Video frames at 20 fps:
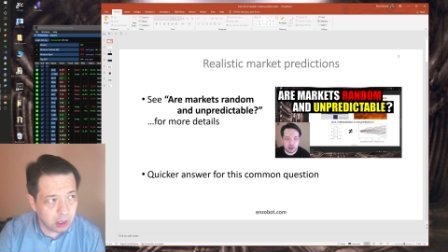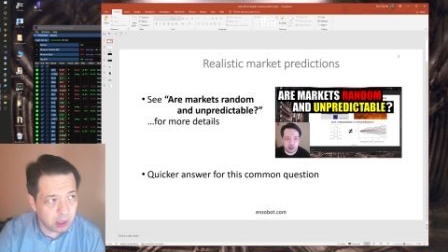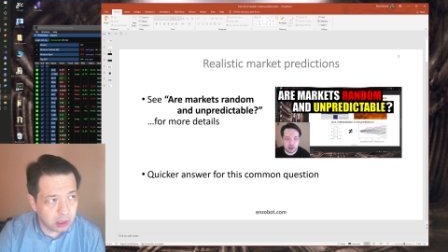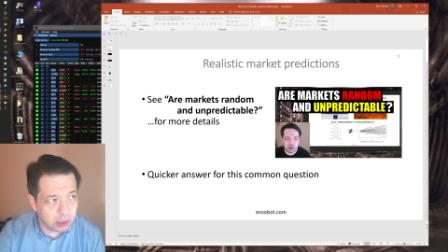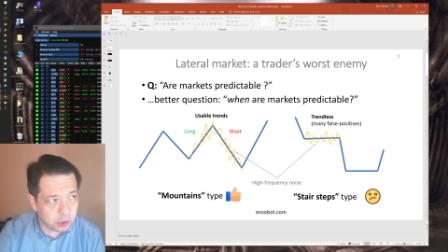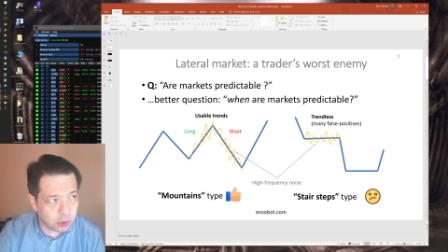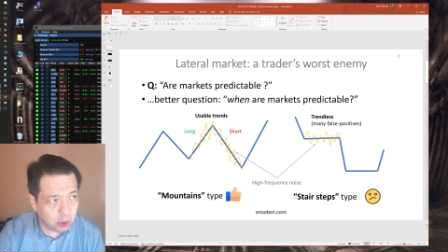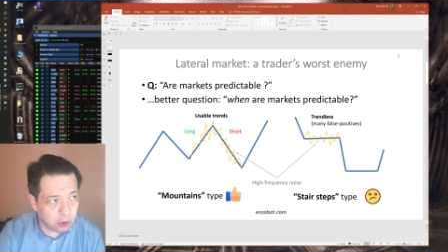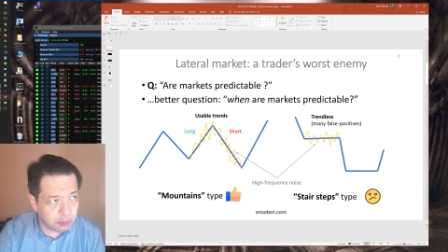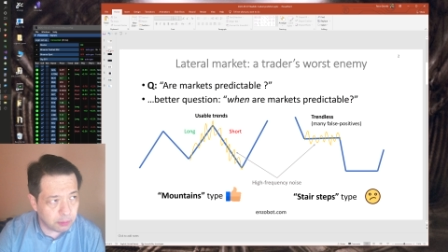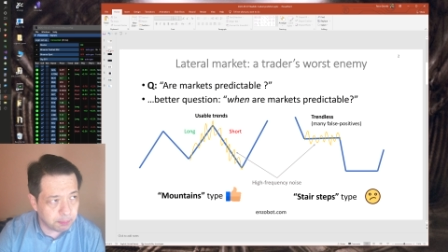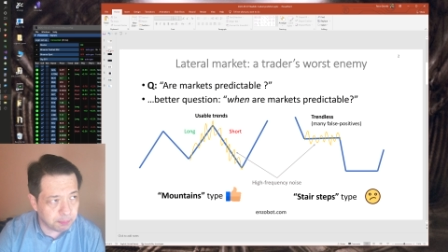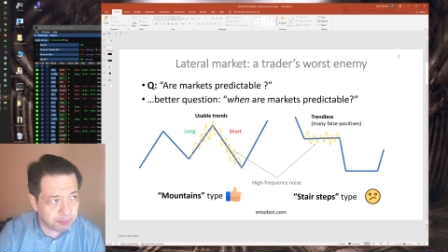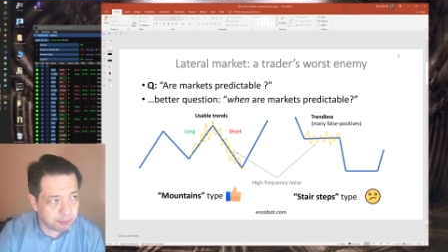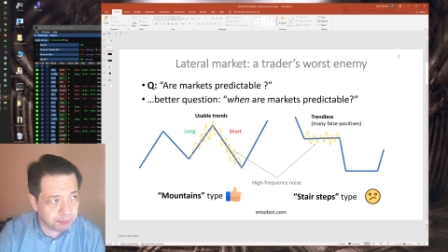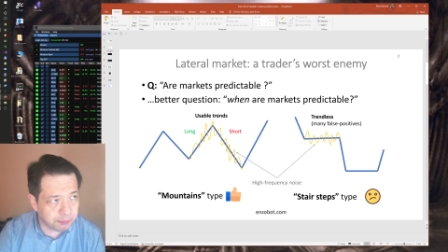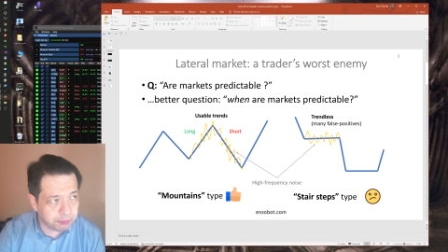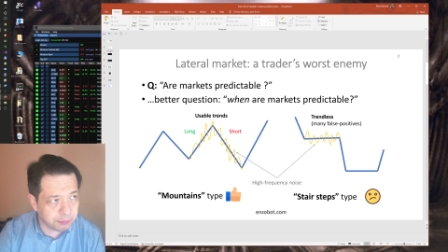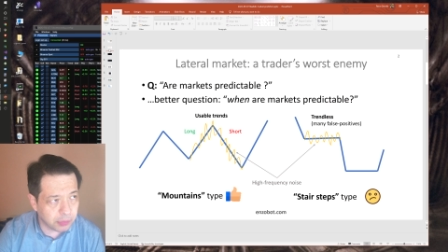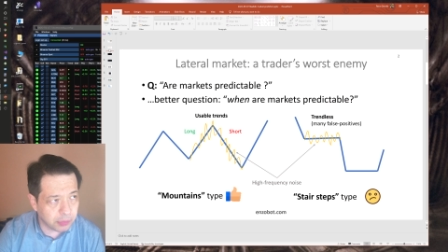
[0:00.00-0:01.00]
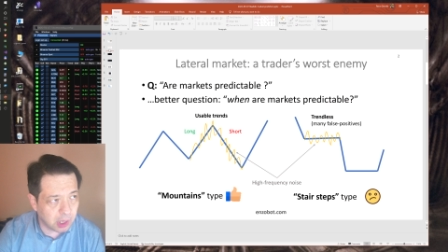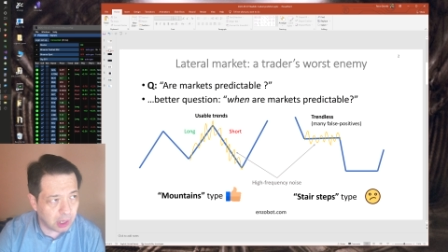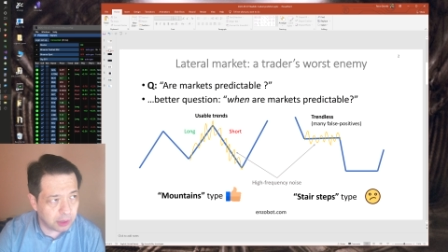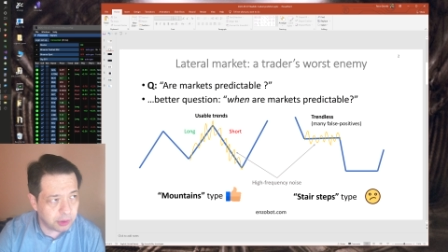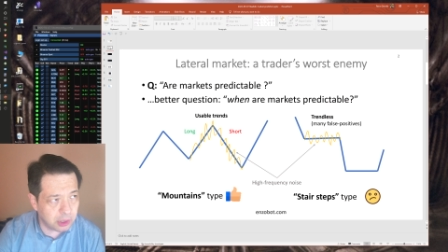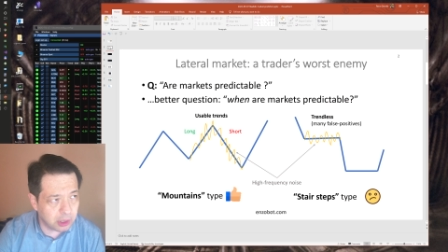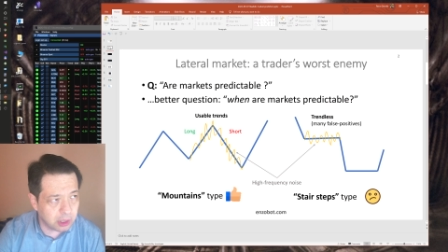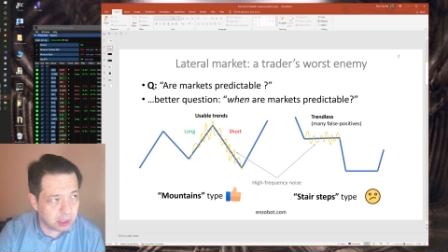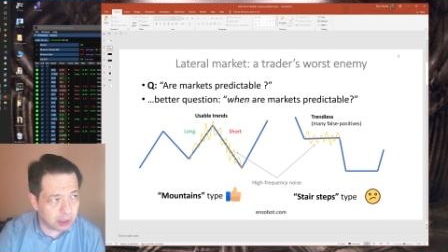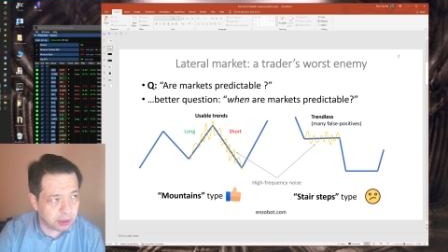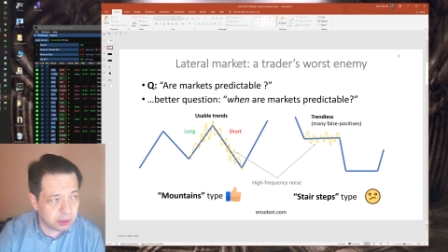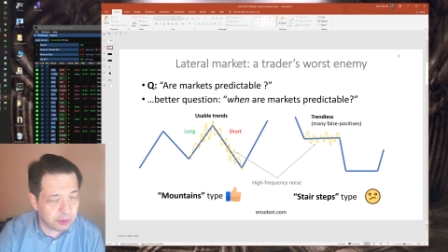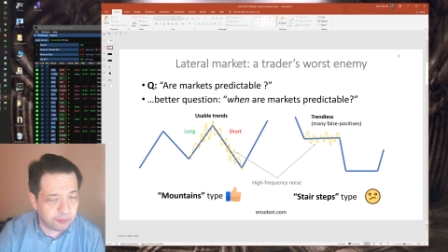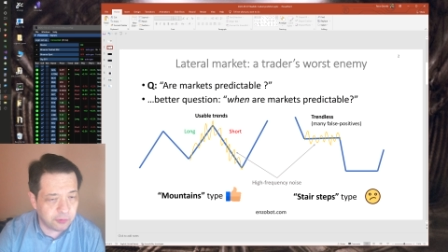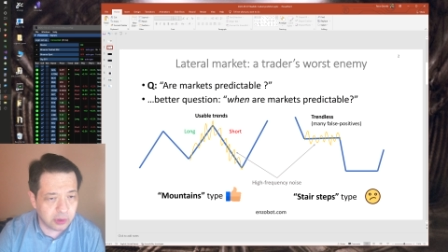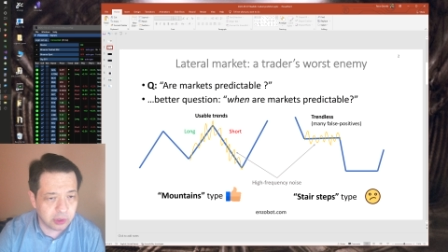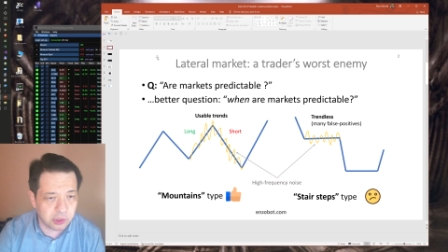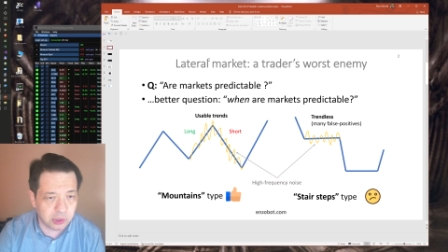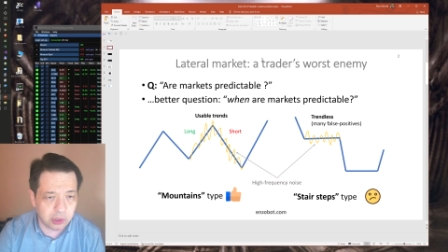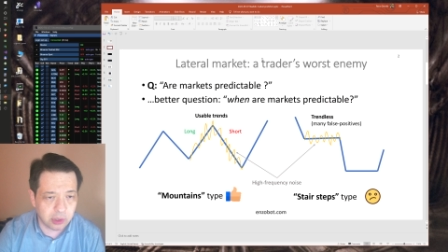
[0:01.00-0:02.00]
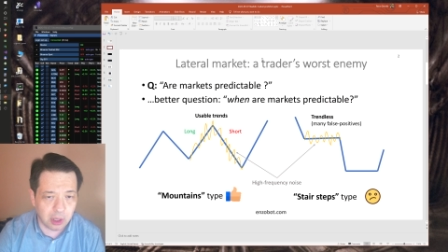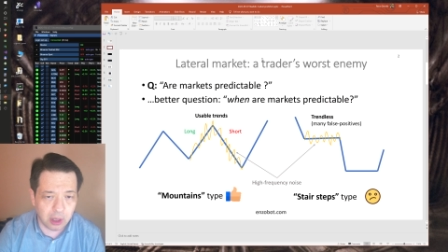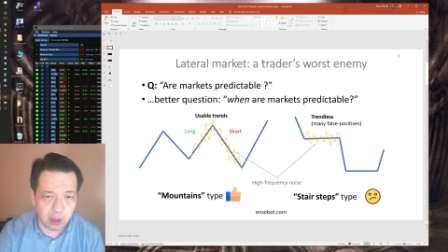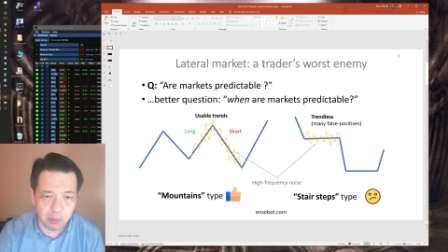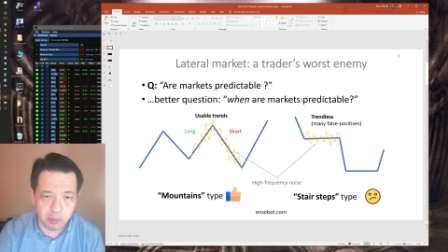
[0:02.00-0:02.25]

So I think the first